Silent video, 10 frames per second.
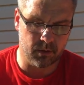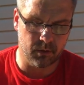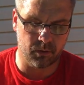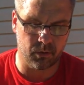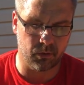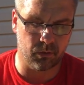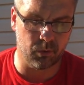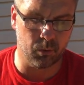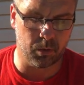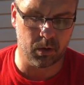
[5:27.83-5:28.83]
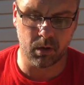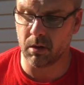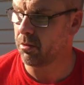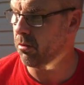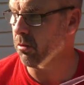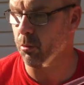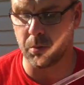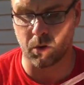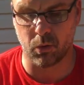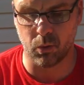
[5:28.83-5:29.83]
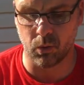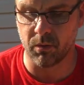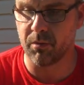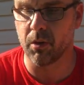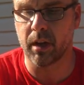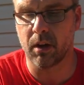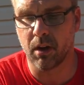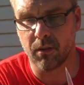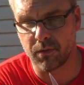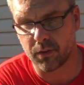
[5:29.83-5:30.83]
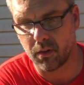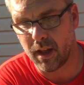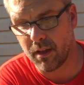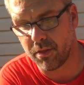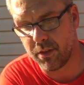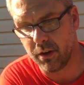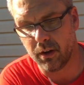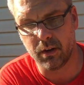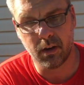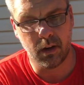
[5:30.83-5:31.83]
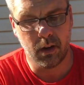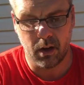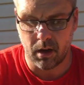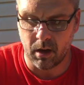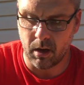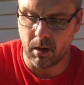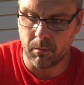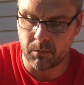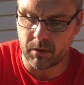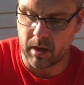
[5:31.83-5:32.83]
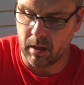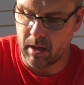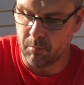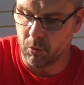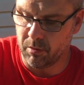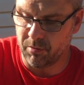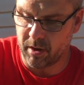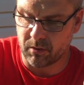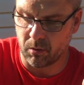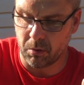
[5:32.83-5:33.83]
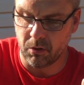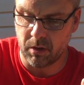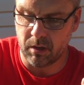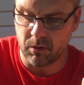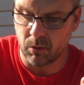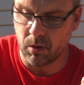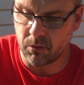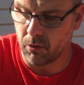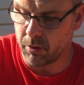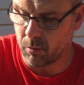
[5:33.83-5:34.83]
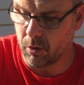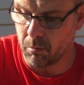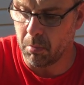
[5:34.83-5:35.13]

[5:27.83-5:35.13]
This is a super cool fillet knife. It's a lot thinner. It's got a lot more flexibility to it, so like when you're